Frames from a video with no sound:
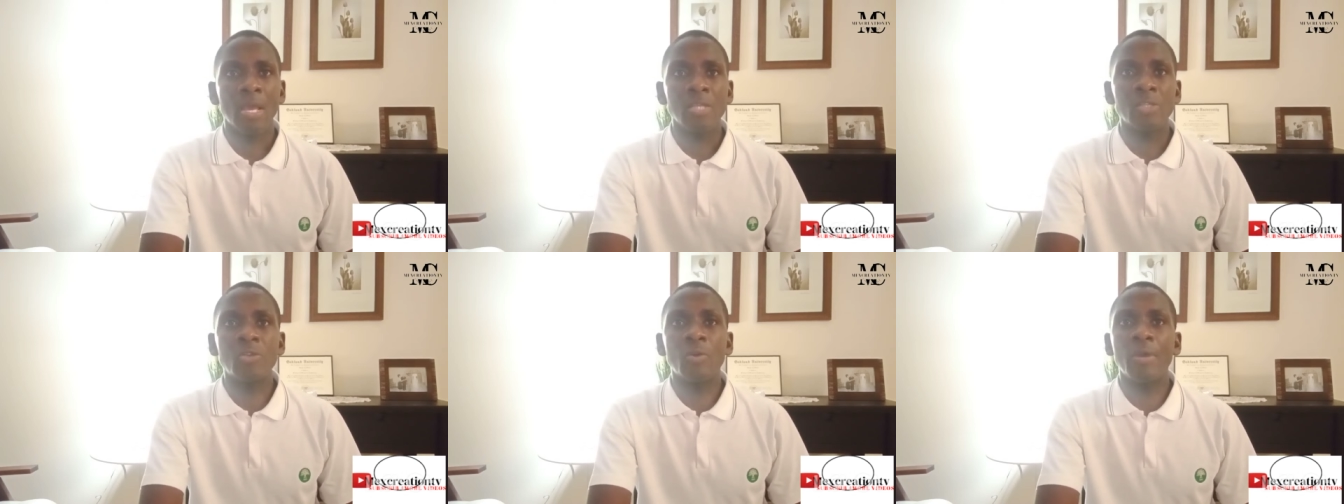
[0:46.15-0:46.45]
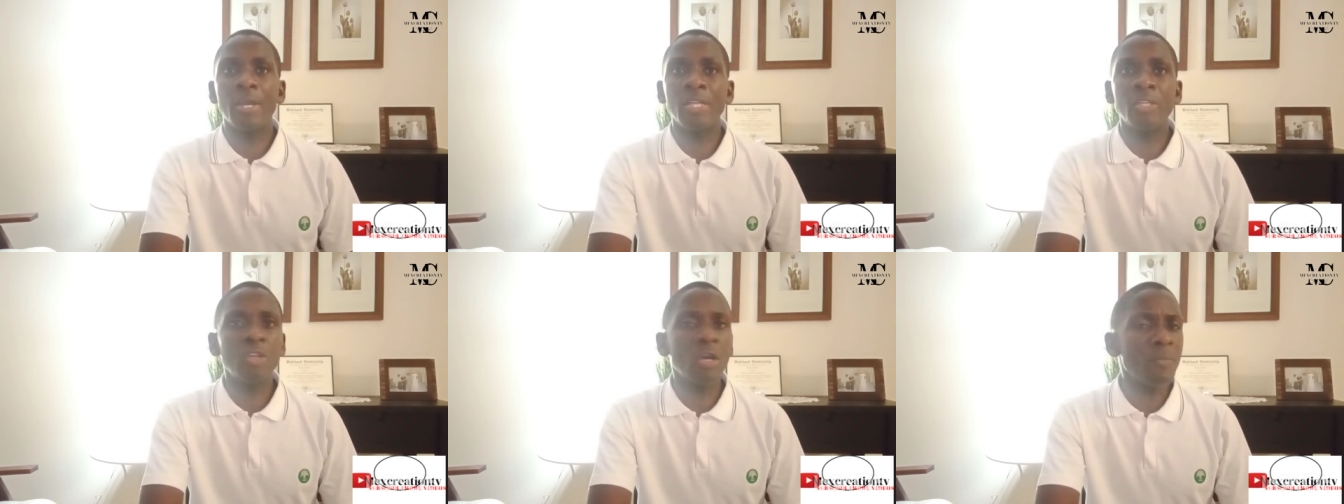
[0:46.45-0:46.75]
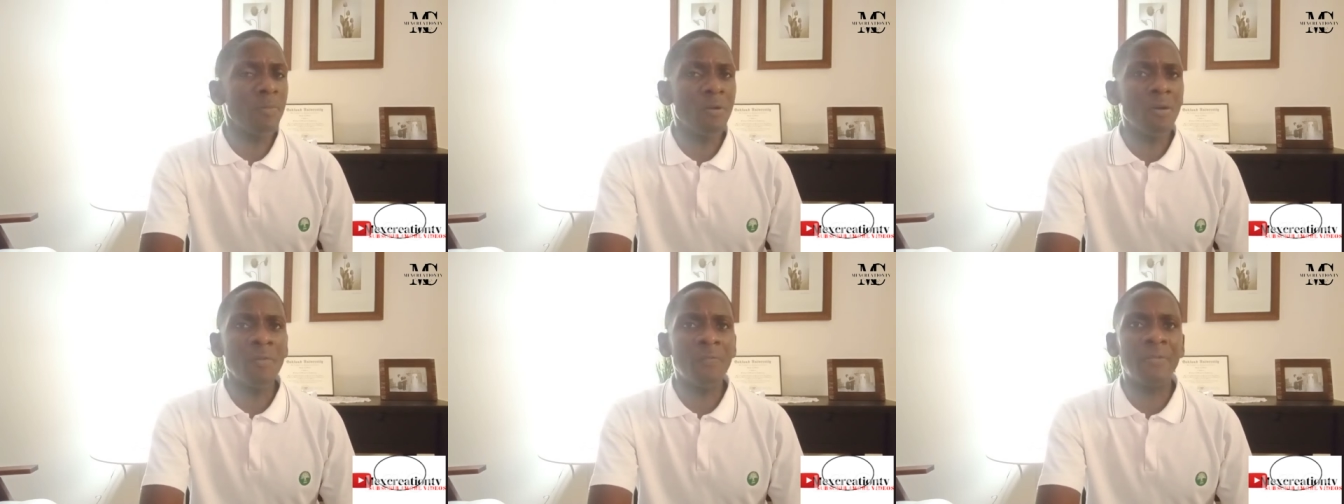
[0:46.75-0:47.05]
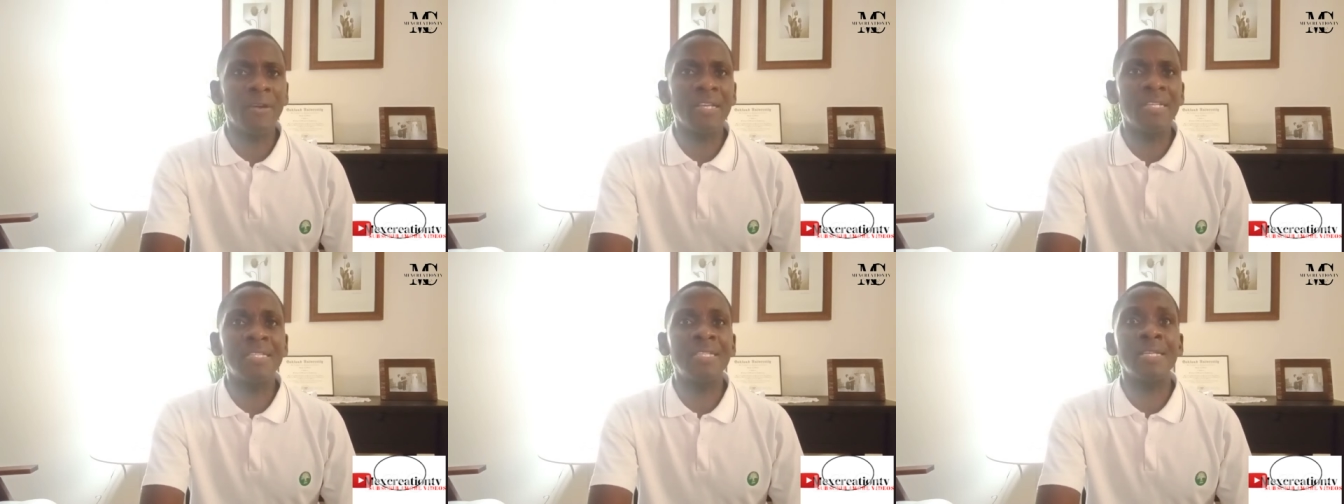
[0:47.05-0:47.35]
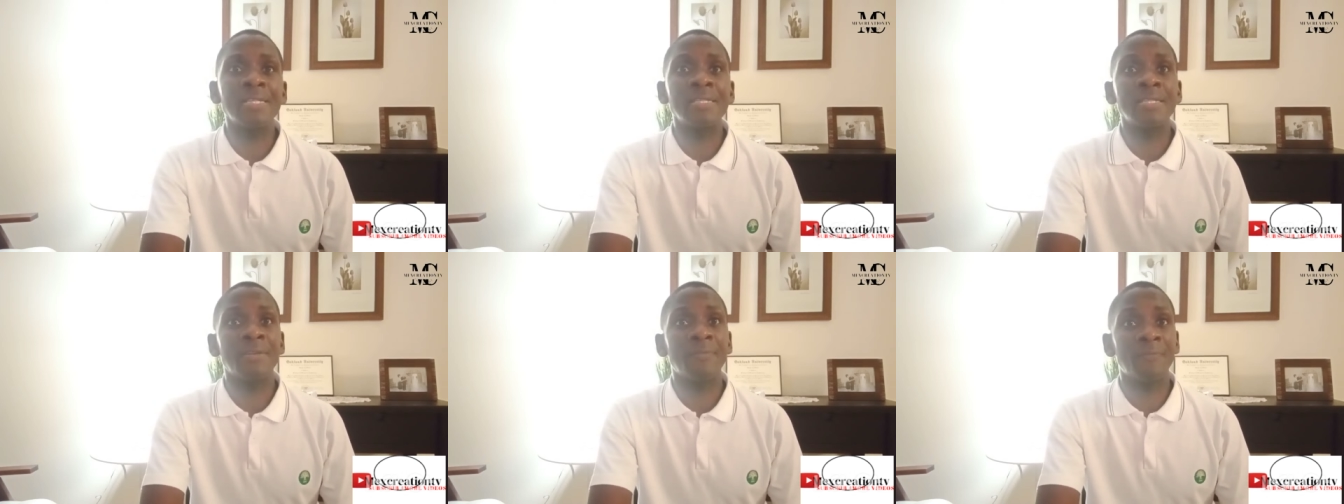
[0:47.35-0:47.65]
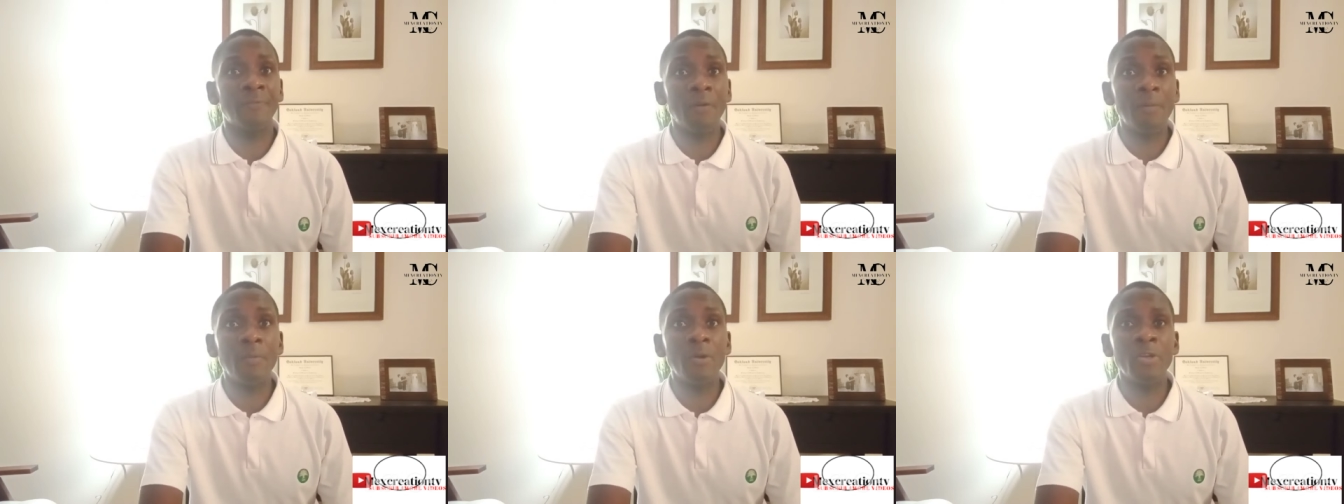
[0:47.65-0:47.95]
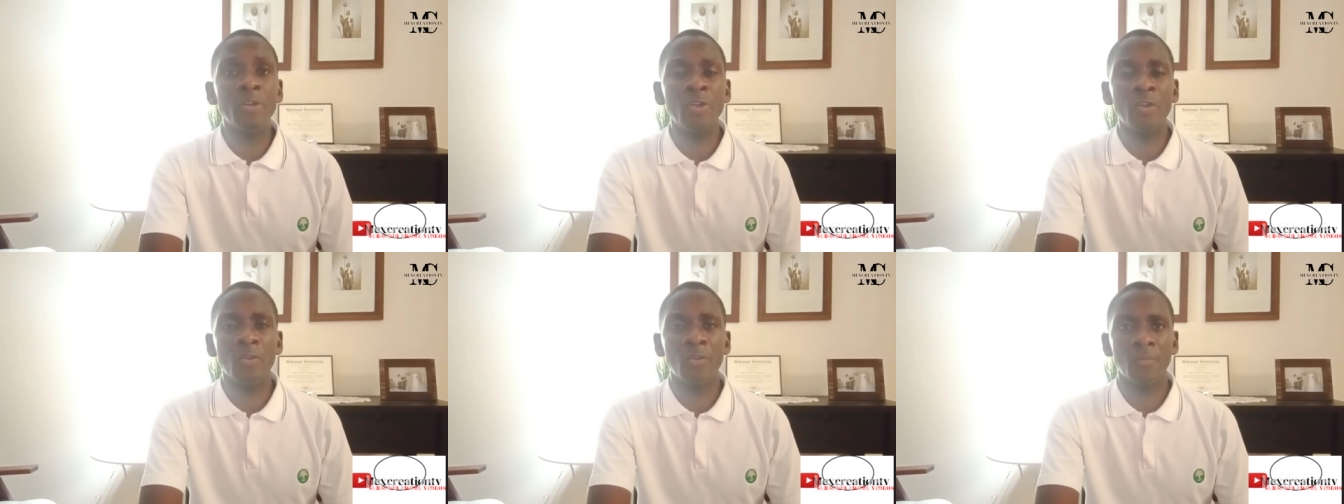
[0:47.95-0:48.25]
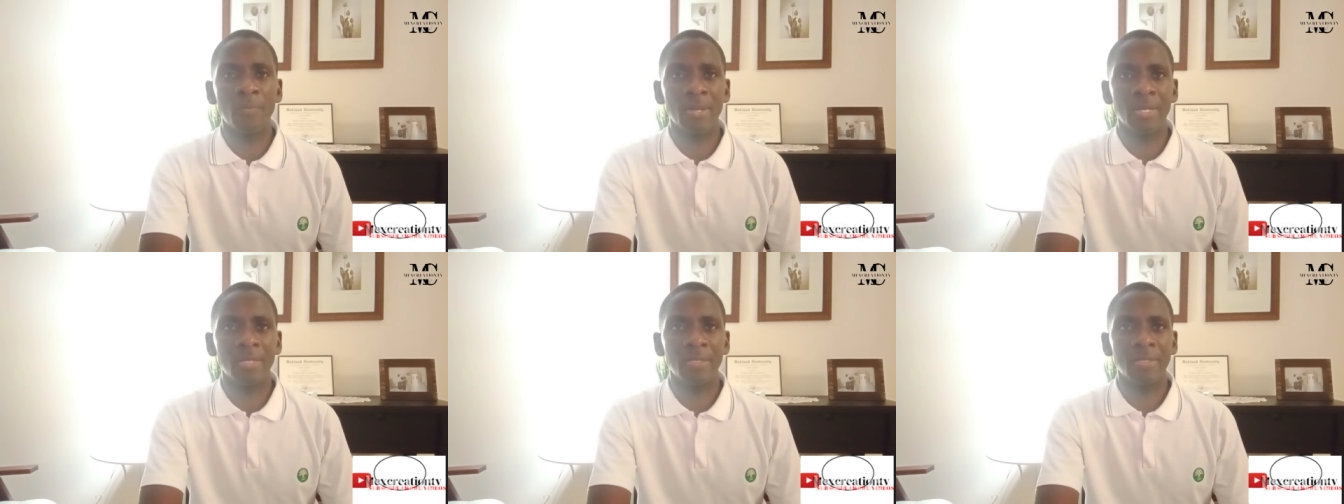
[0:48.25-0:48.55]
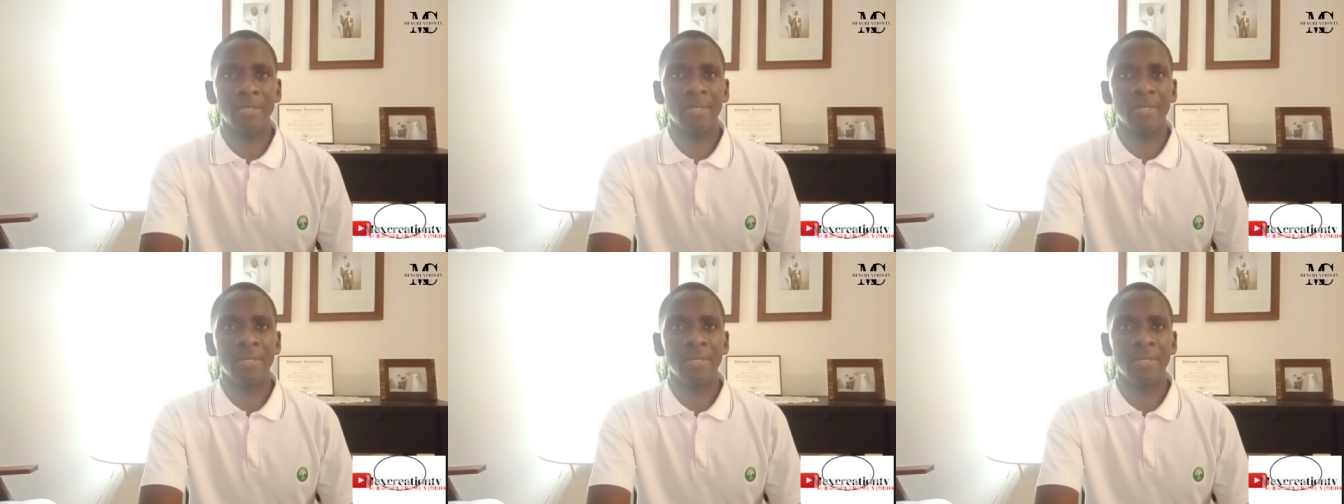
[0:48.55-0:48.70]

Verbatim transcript: So a job offer is just a formal document